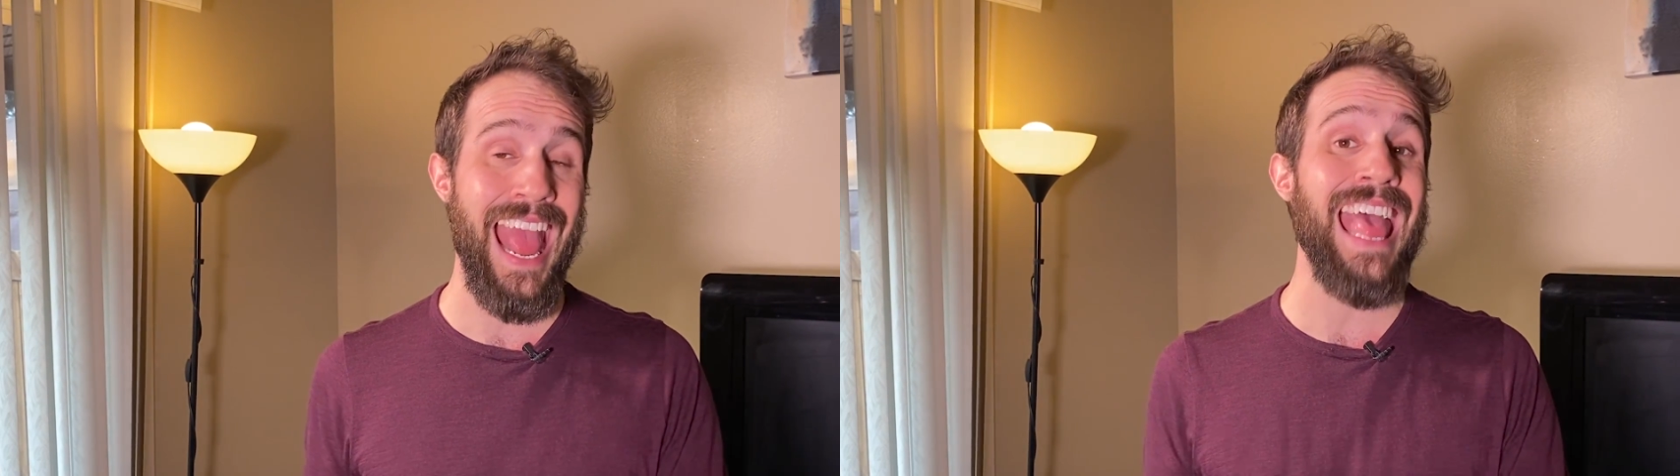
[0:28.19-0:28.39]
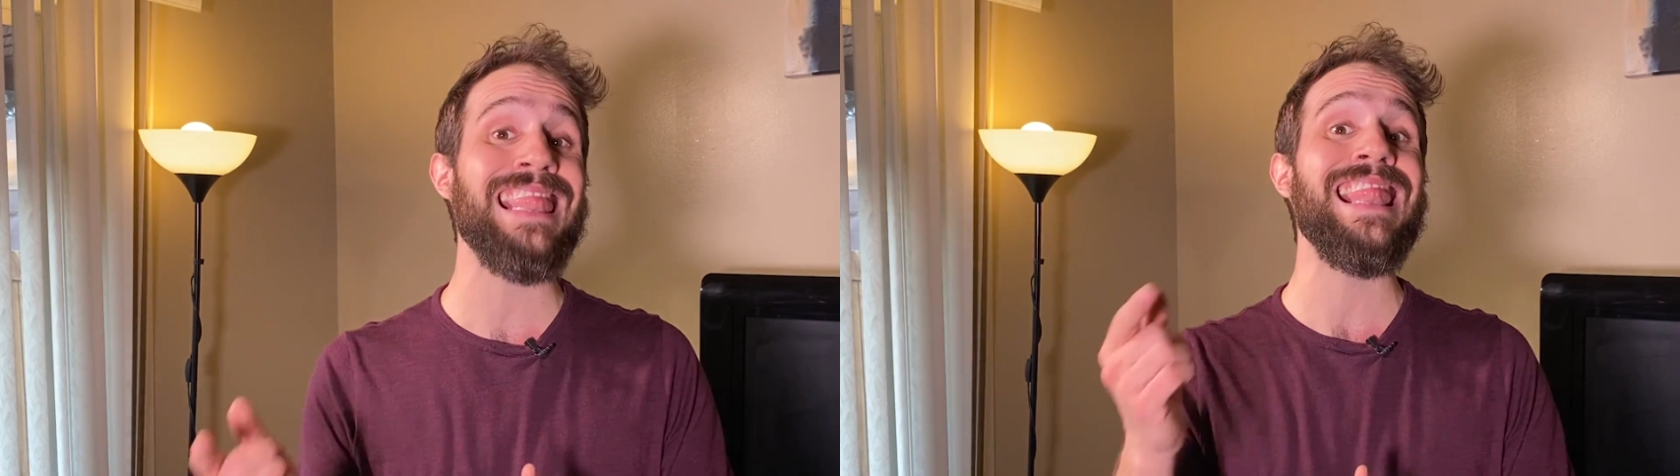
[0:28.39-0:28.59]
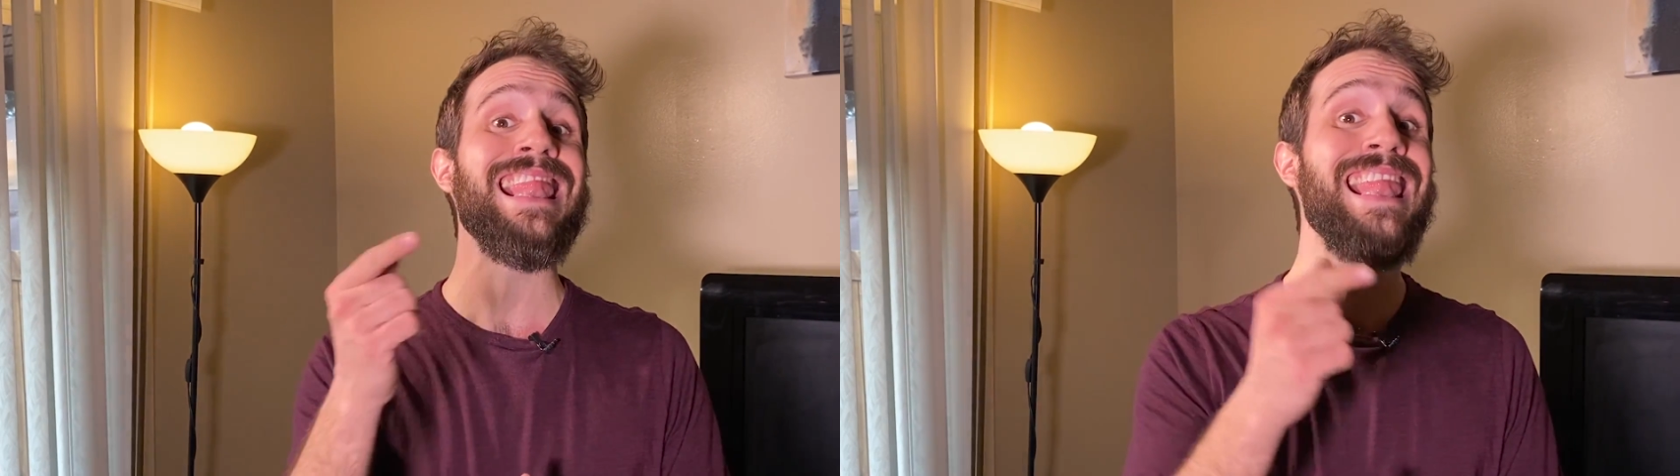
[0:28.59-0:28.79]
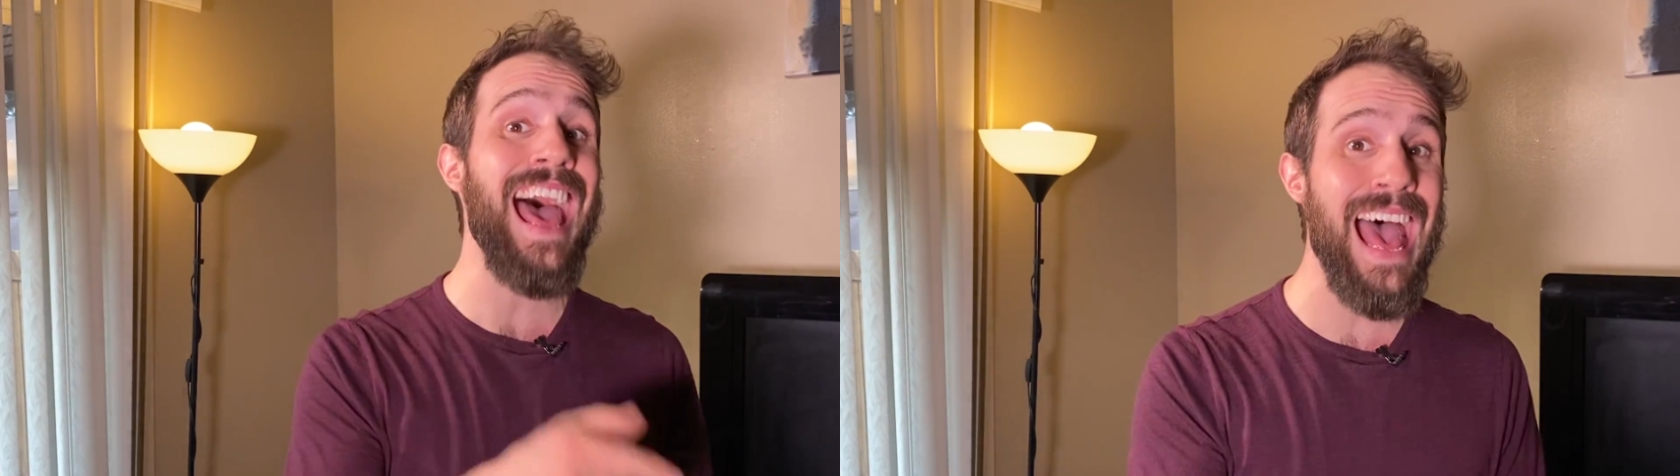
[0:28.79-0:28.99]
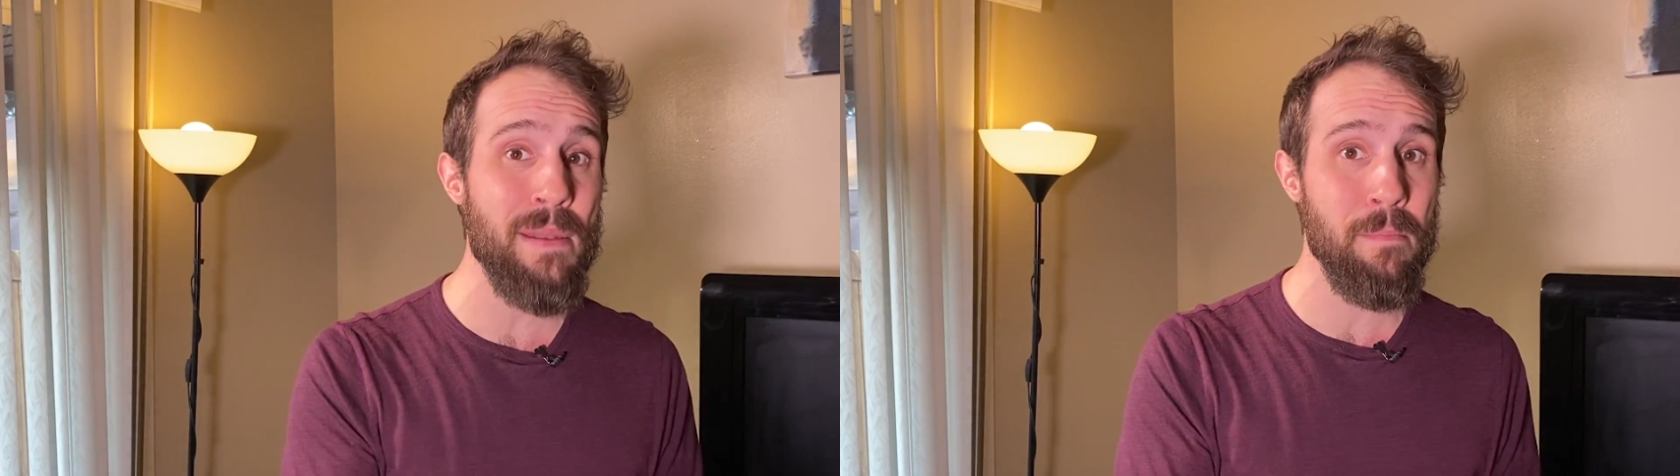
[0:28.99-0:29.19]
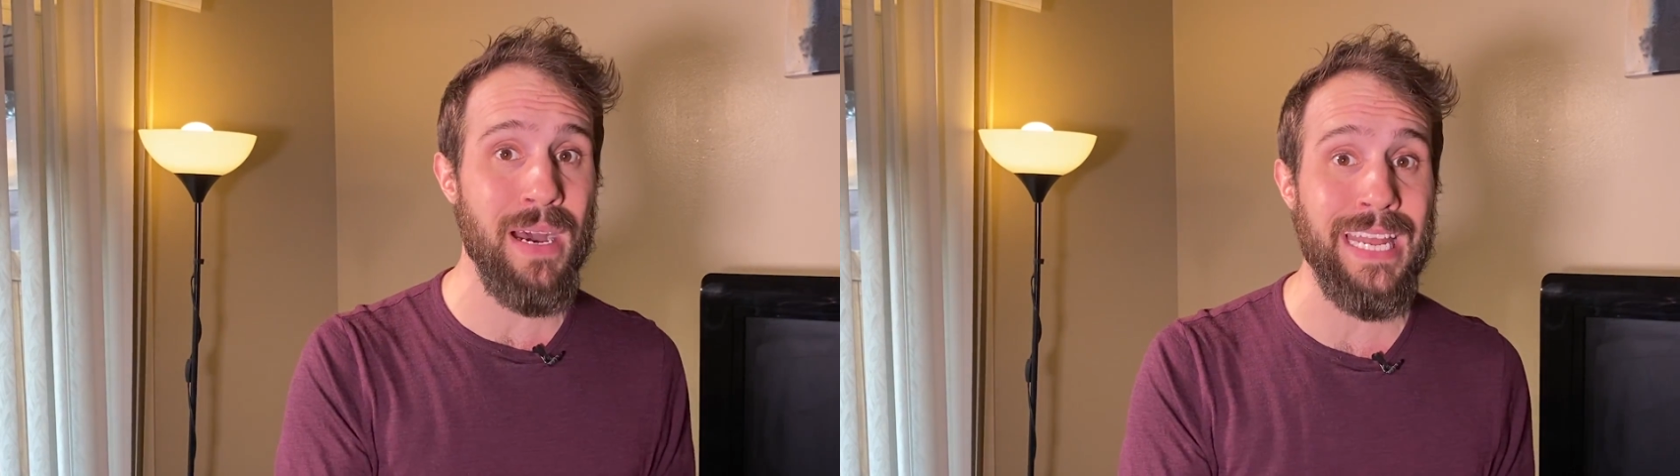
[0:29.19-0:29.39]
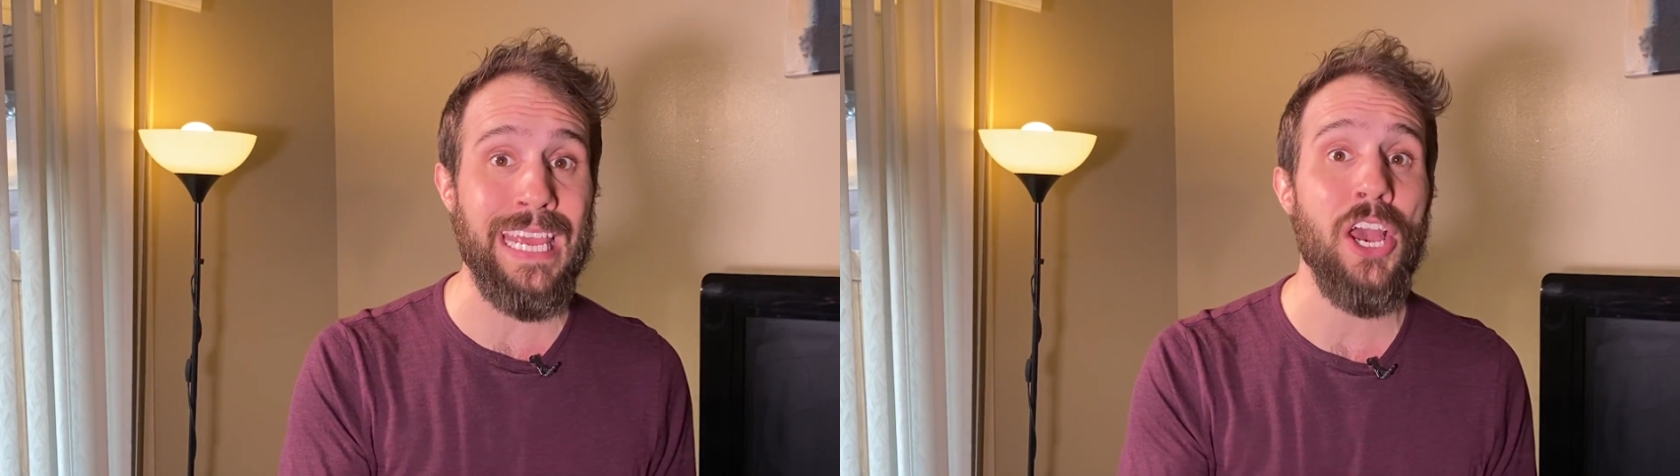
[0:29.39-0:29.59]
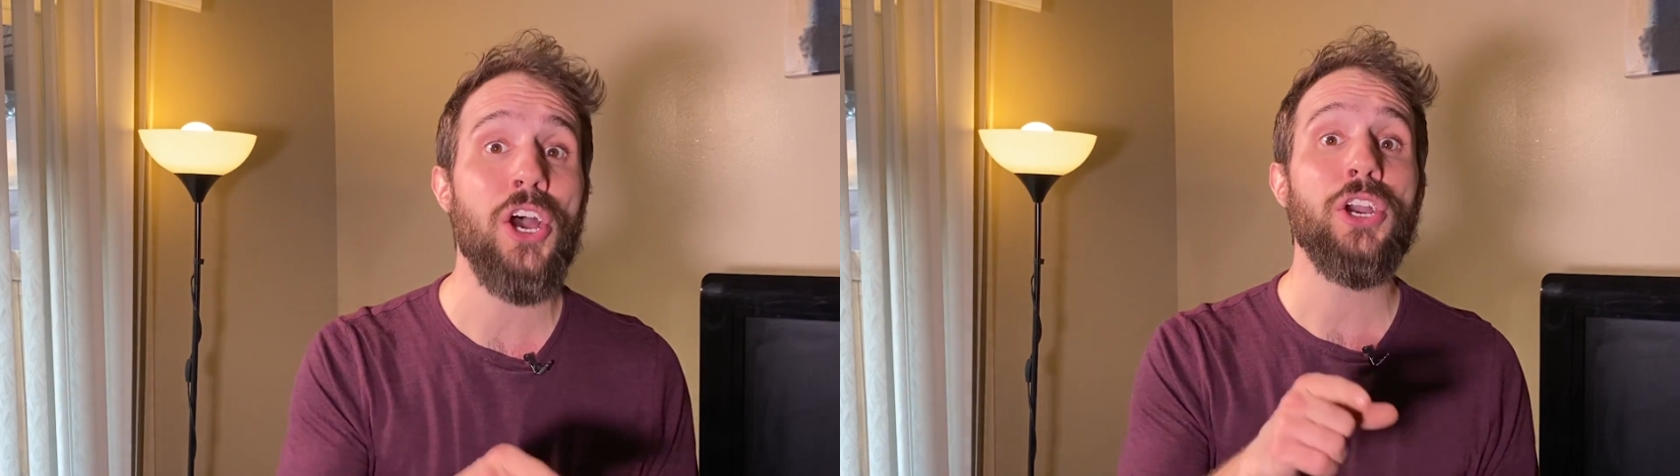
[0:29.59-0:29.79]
and that money